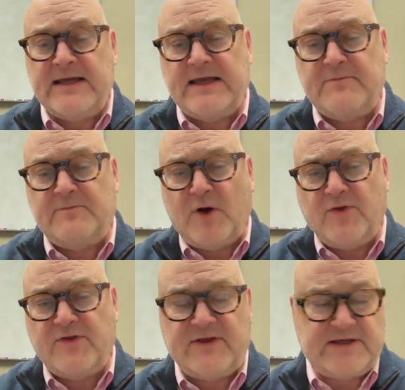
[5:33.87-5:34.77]
In
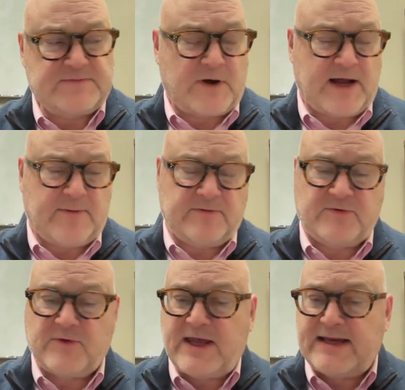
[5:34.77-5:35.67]
both of these
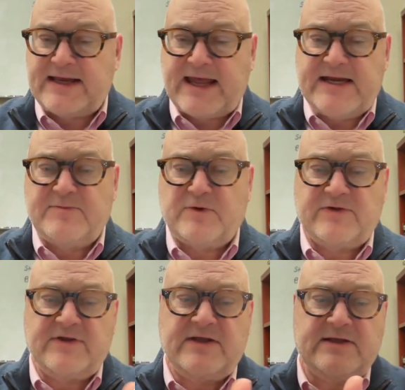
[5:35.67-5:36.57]
problems, we had an
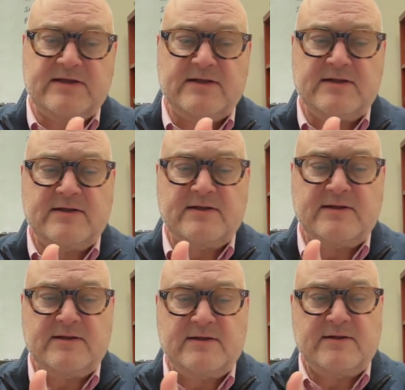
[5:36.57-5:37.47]
8%
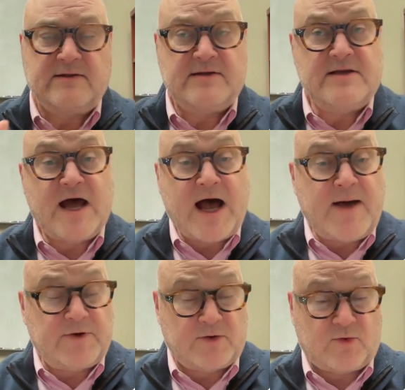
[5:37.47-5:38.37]

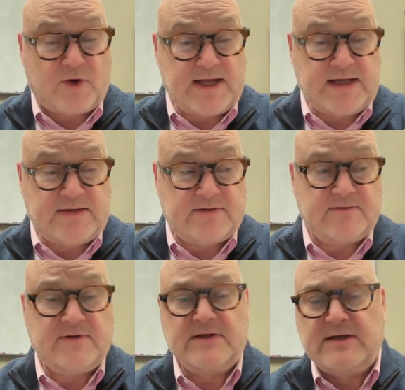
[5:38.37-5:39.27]
nominal rate,
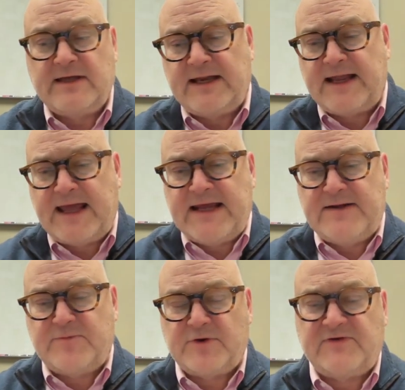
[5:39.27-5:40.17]
an
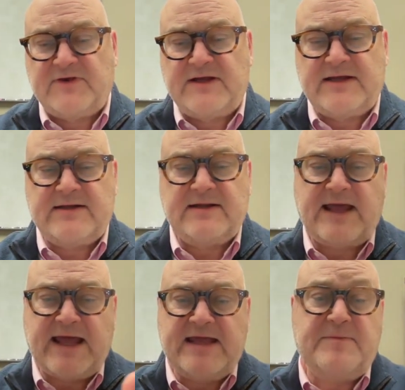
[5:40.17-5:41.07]
8%
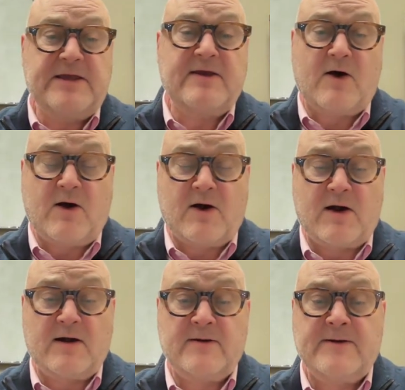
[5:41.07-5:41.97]

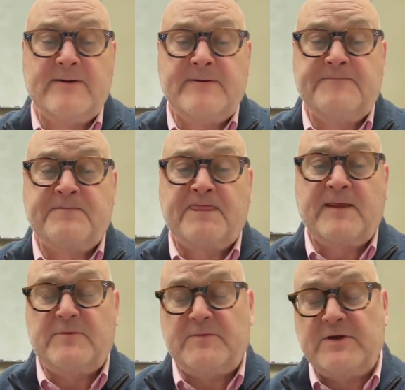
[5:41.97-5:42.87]
APR,
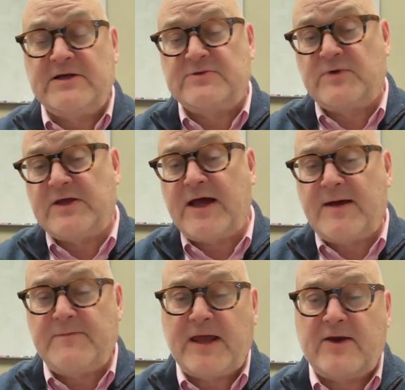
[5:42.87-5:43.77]
but because we
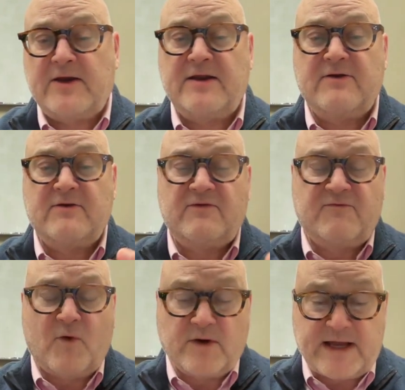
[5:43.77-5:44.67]
compounded it
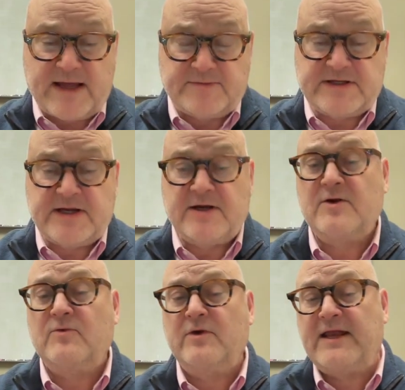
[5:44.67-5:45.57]
4 times a
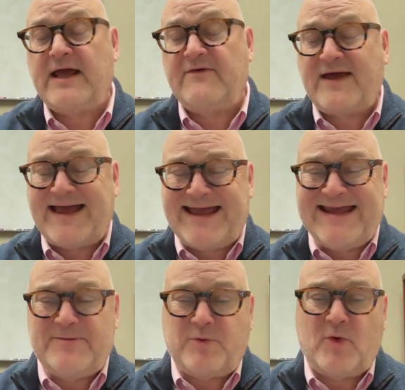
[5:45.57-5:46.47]
year, we'd have
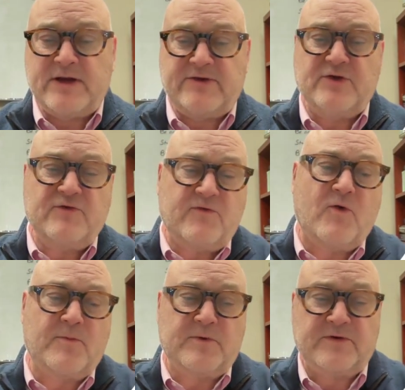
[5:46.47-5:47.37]

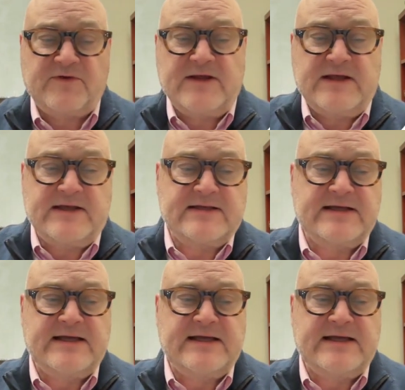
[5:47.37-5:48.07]
8.24%